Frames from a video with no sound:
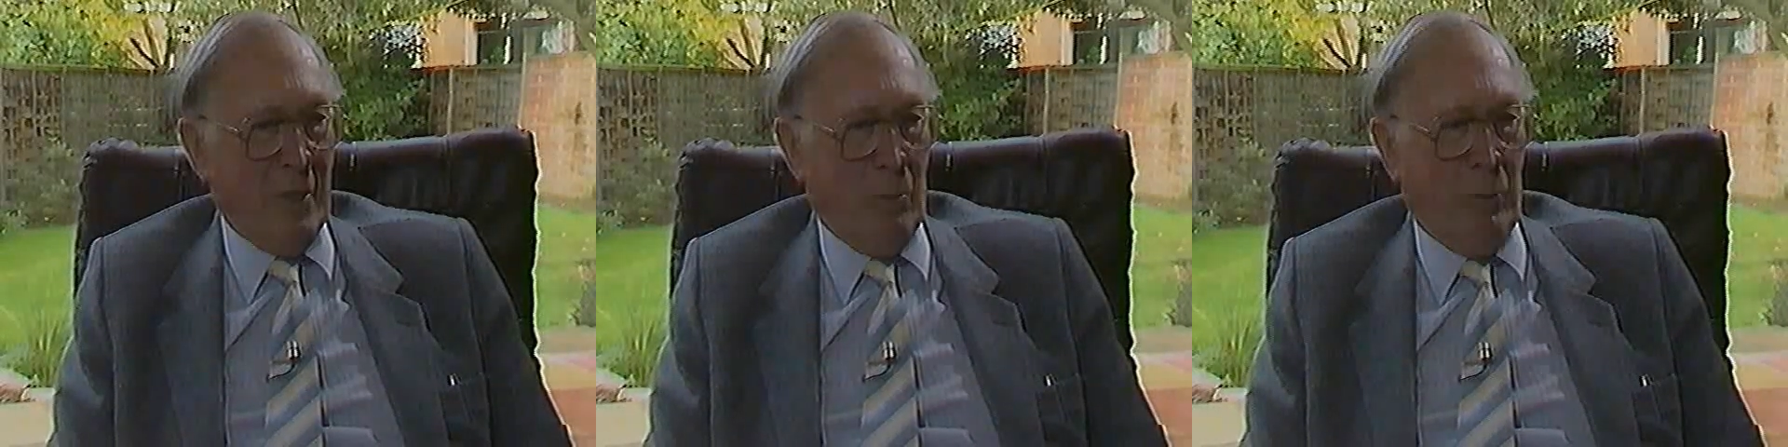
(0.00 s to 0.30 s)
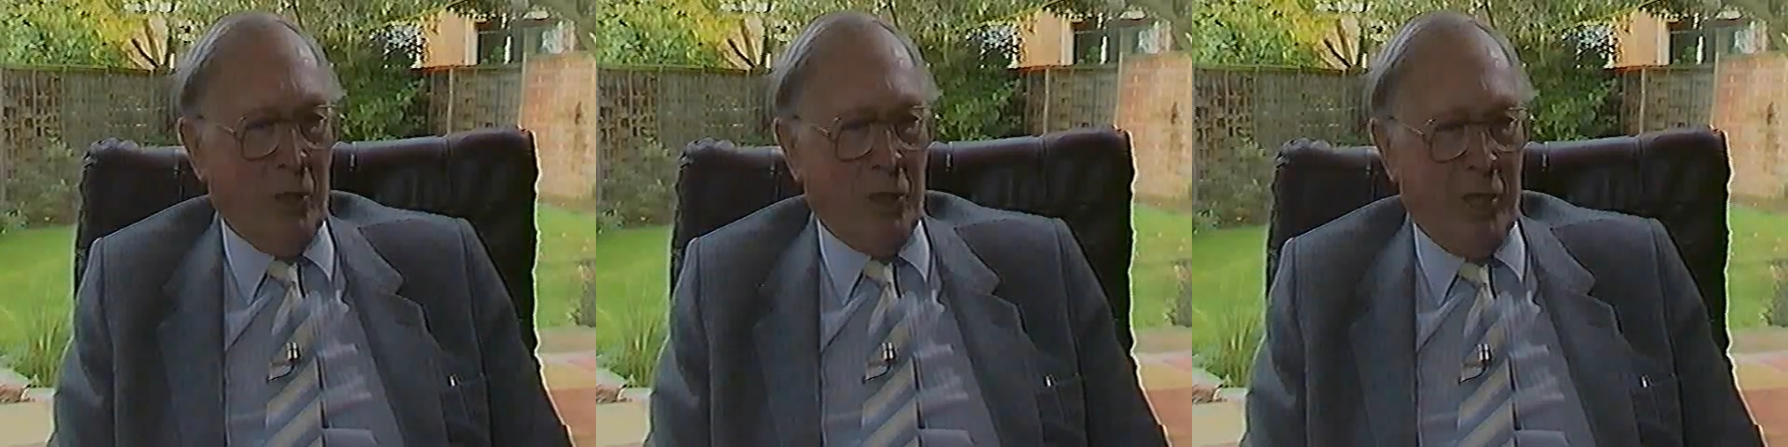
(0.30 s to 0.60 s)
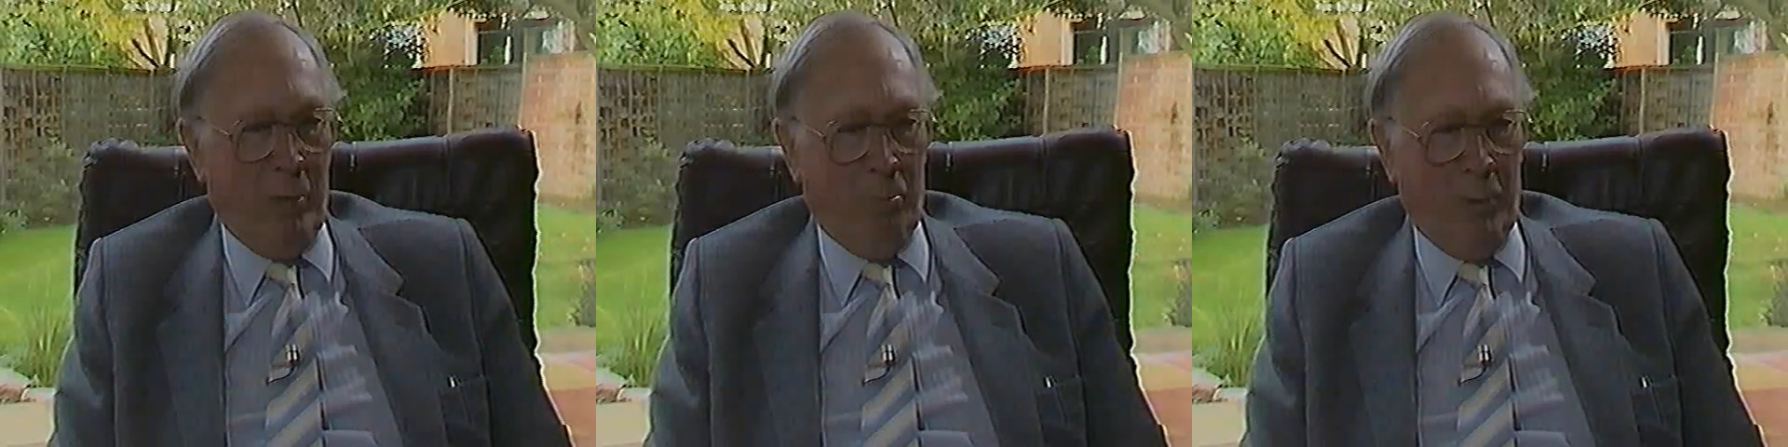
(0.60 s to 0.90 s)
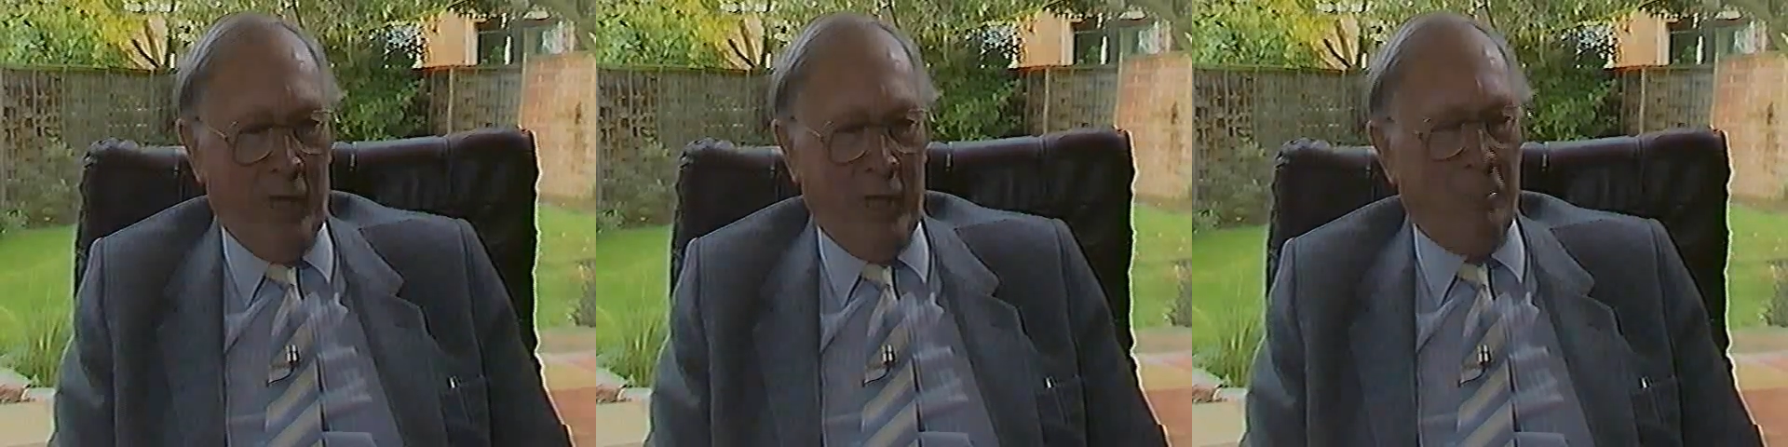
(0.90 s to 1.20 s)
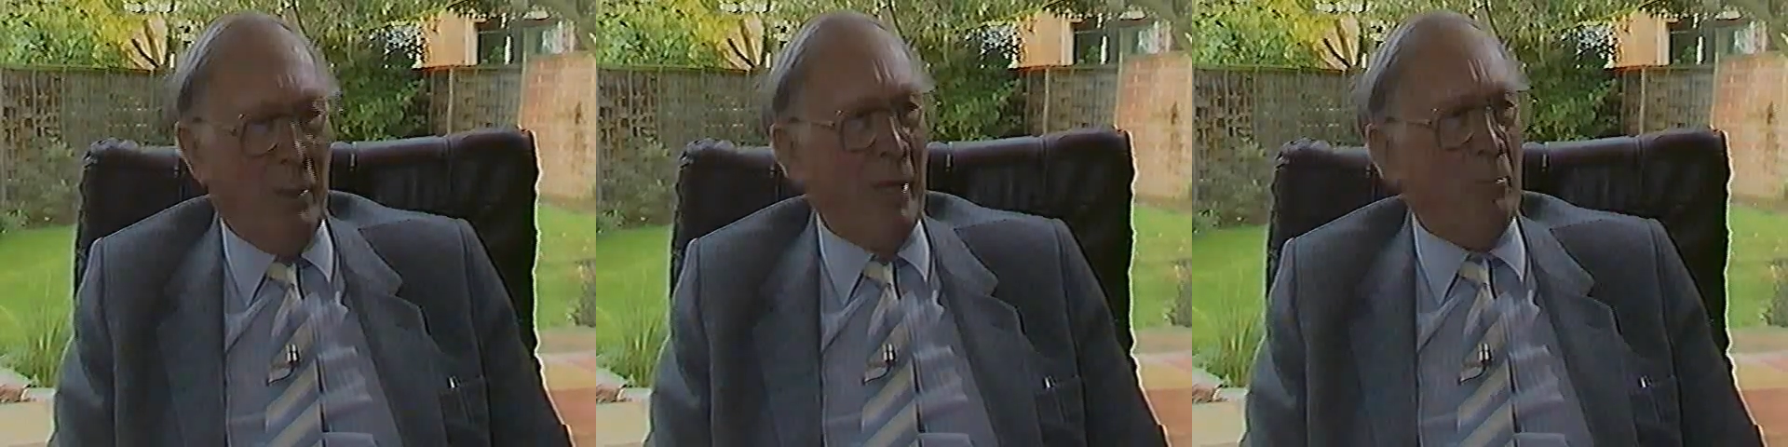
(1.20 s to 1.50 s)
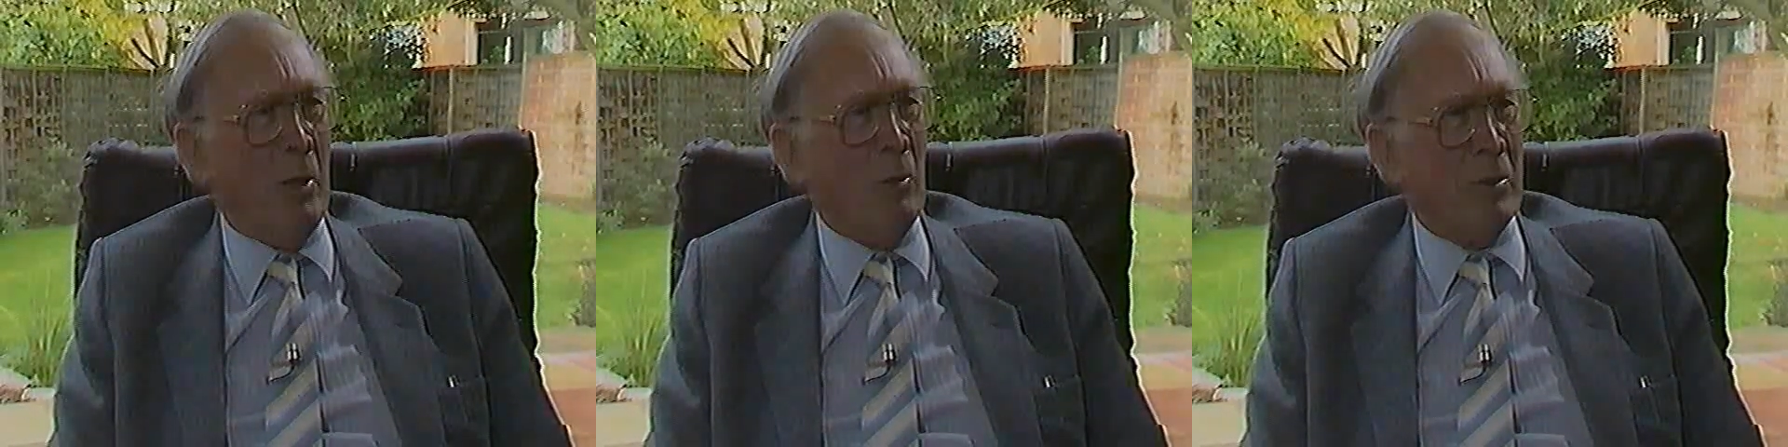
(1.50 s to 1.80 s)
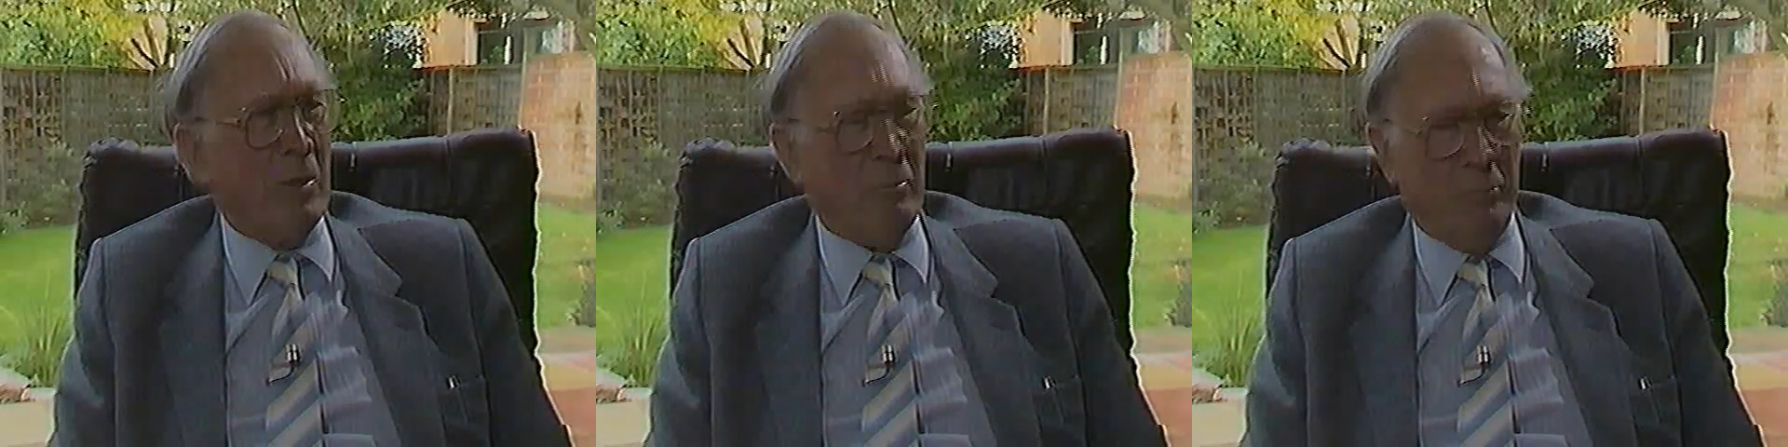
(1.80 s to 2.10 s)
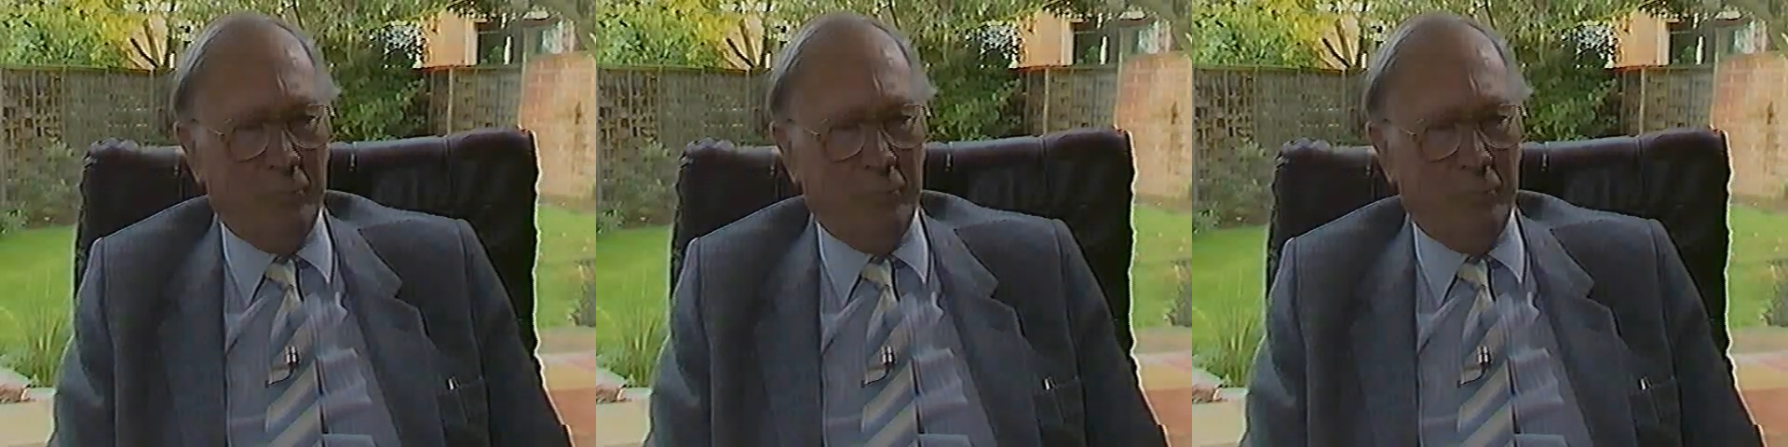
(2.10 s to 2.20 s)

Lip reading: I went to see him play. They played Bolton.